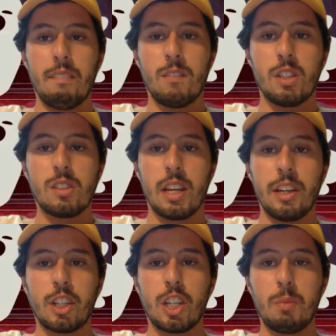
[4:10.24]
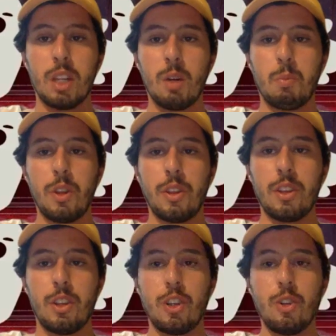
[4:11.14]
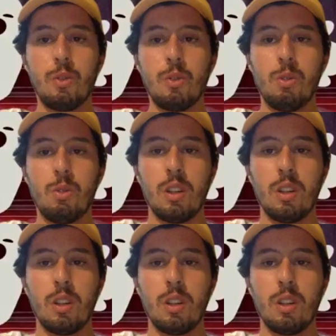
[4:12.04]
is that you're coming up with a new